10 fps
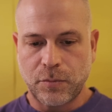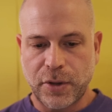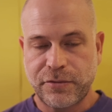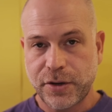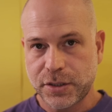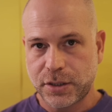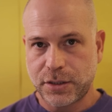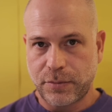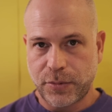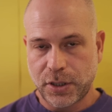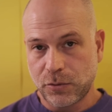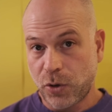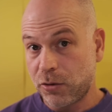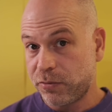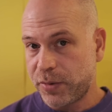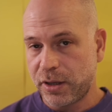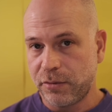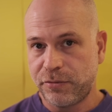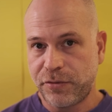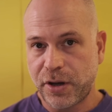My first example, and one of
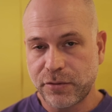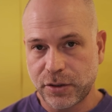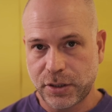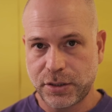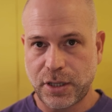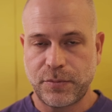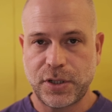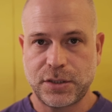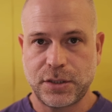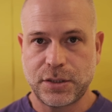my favorite examples,